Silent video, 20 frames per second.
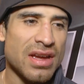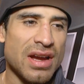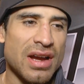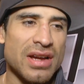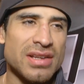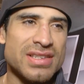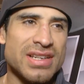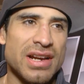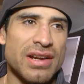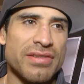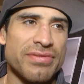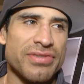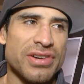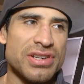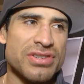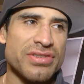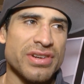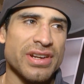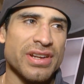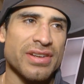Uh, it's kind of
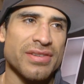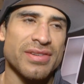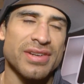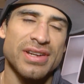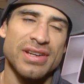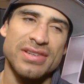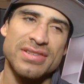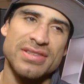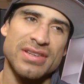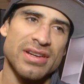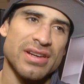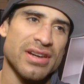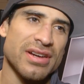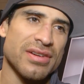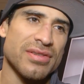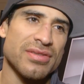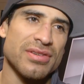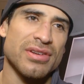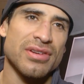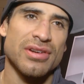frustrating because,
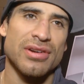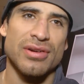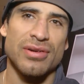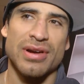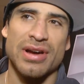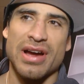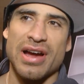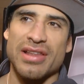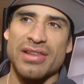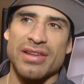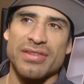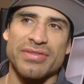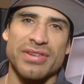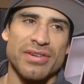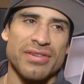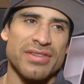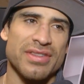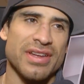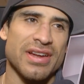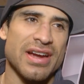uh, you know, I left
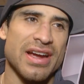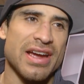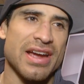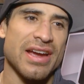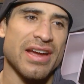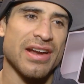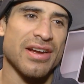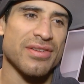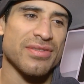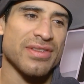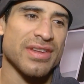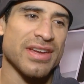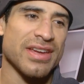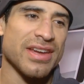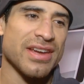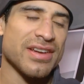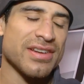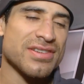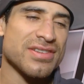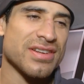everything I had out in the
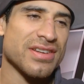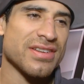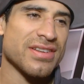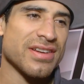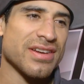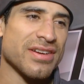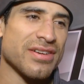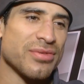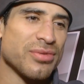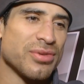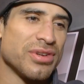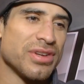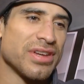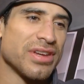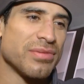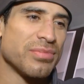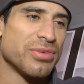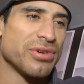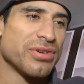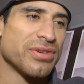cage, and uh, when you
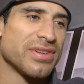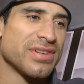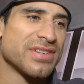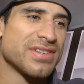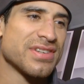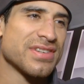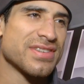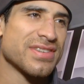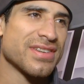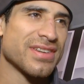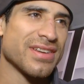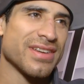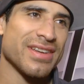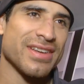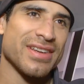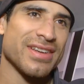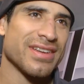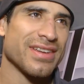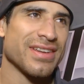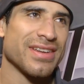get booed, it's just
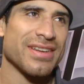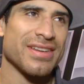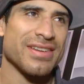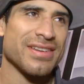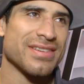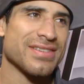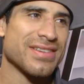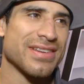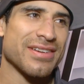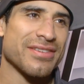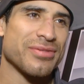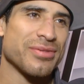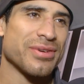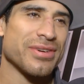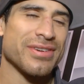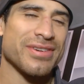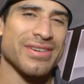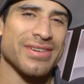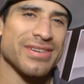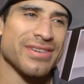it's like
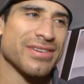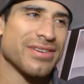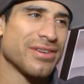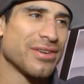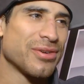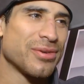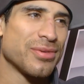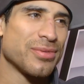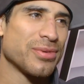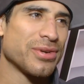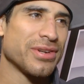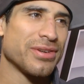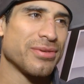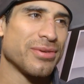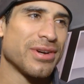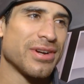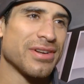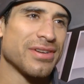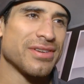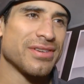what well, you know what do you
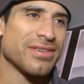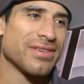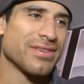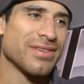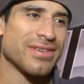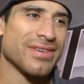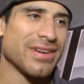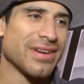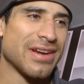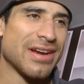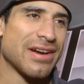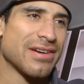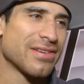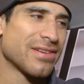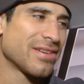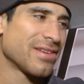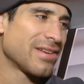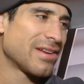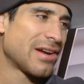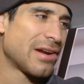want i
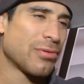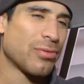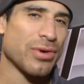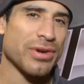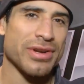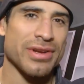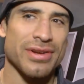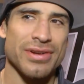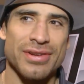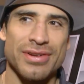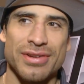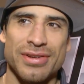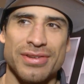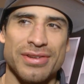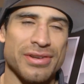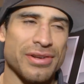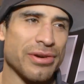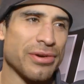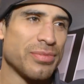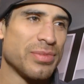i want to
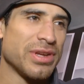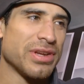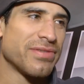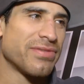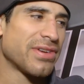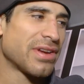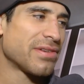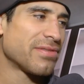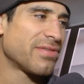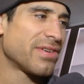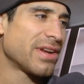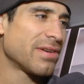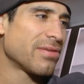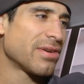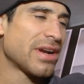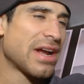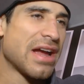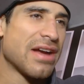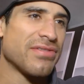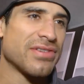you know be a fan
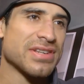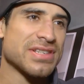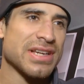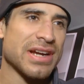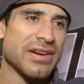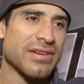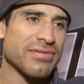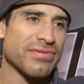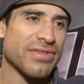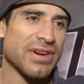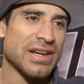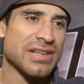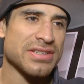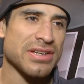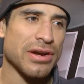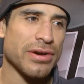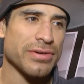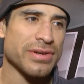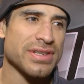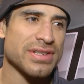favorite i have exciting
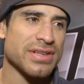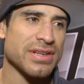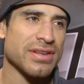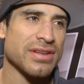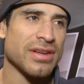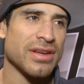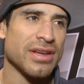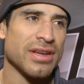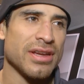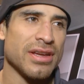fights always and